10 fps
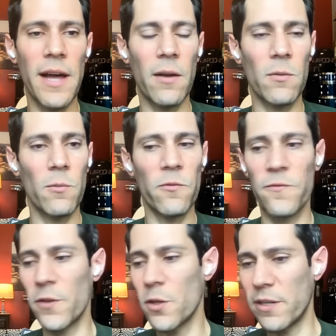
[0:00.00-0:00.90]
that
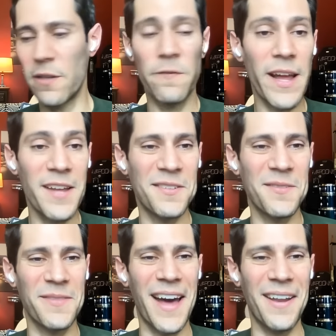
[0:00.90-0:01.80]
flew in the face
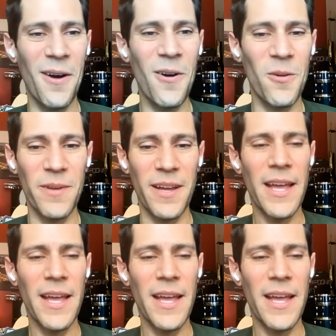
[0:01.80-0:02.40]
of that hope.